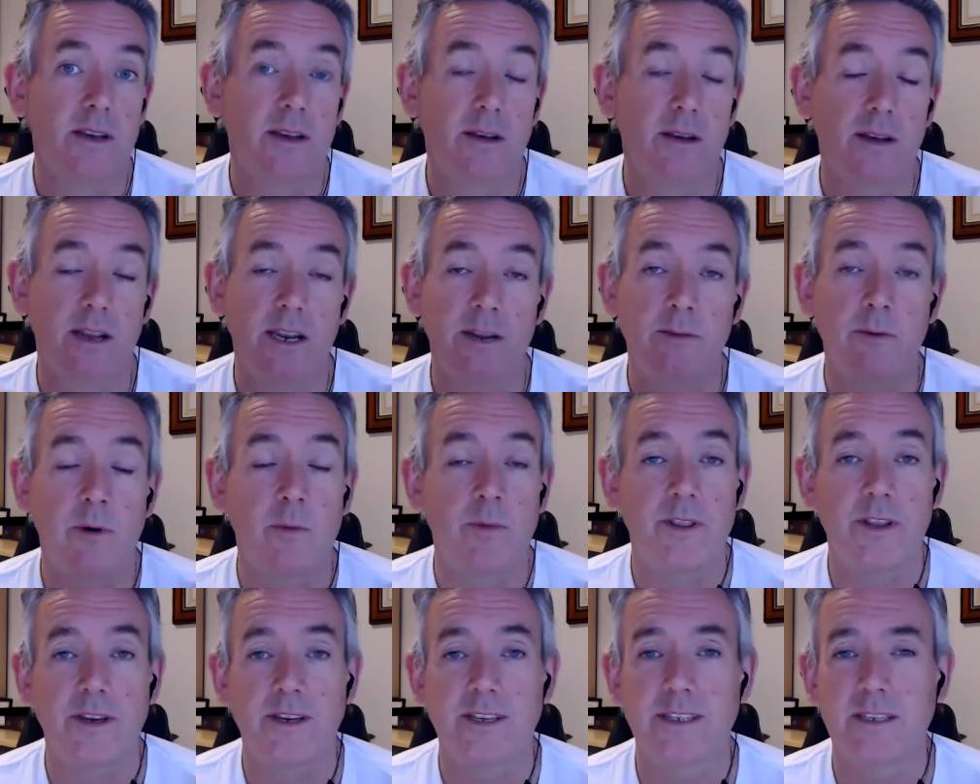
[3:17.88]
anyone
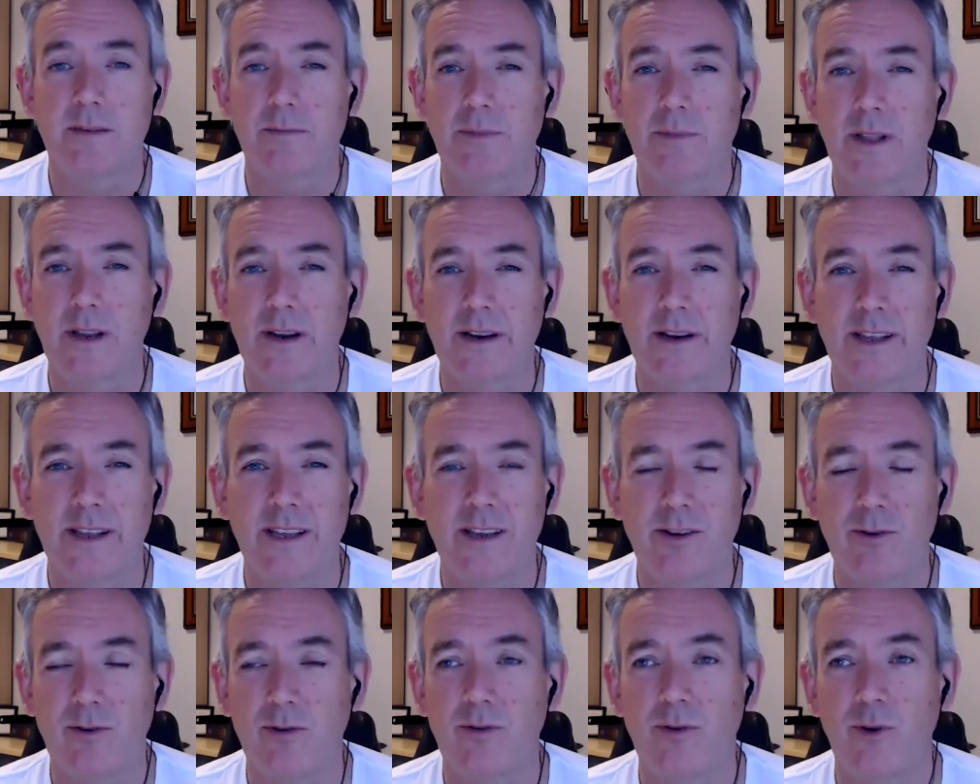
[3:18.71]
with a disability
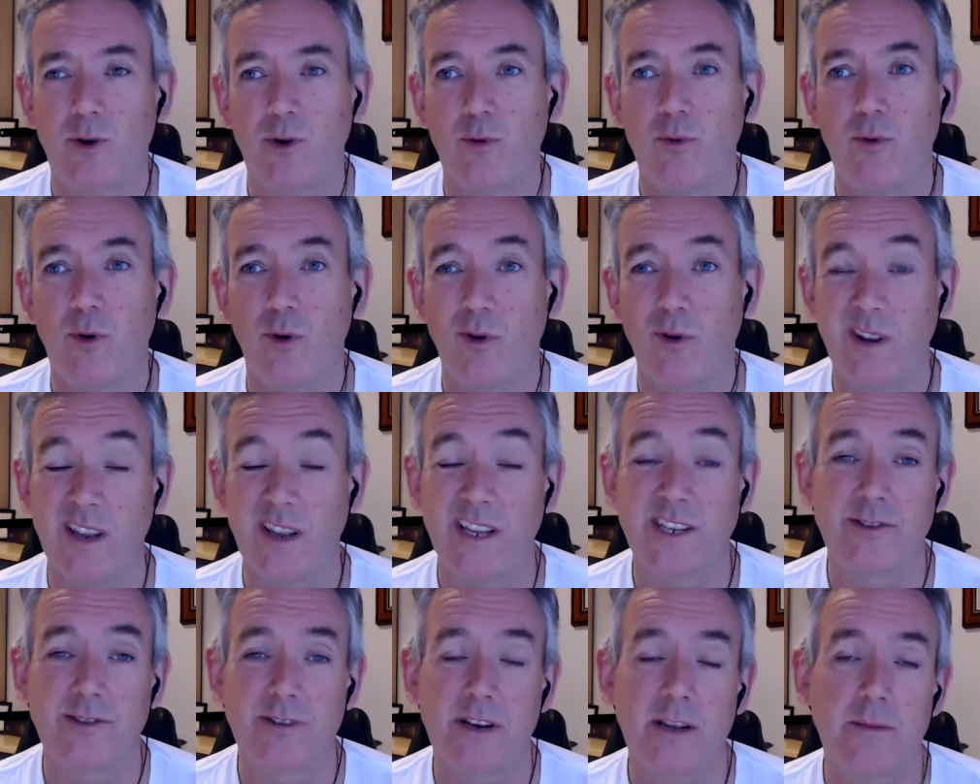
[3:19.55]
or
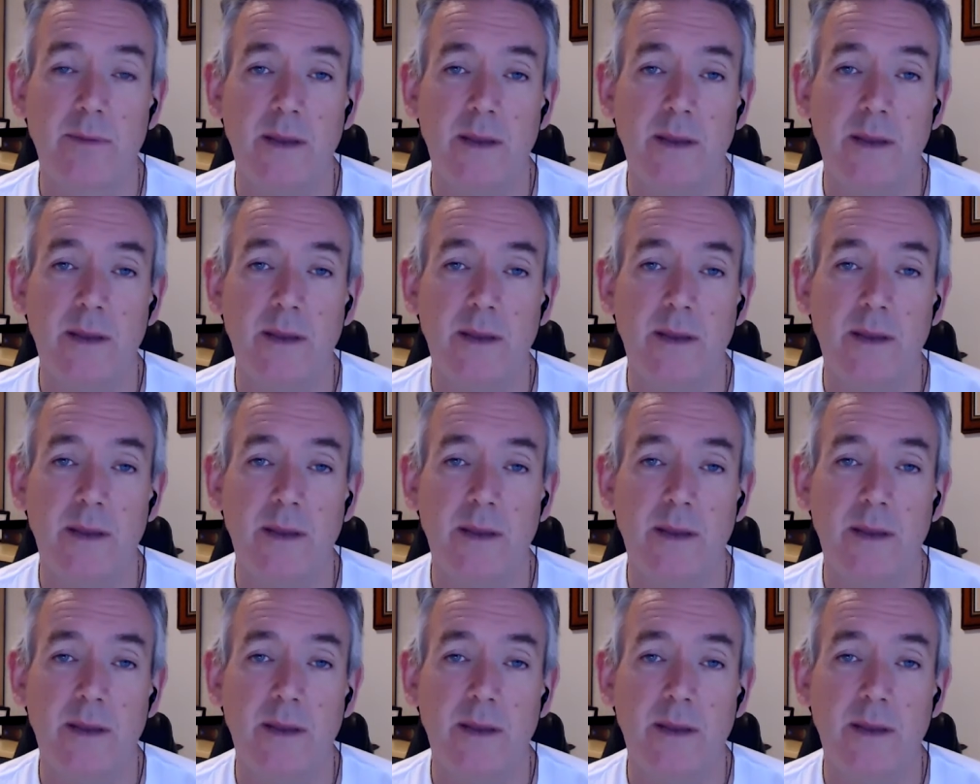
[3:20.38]
literally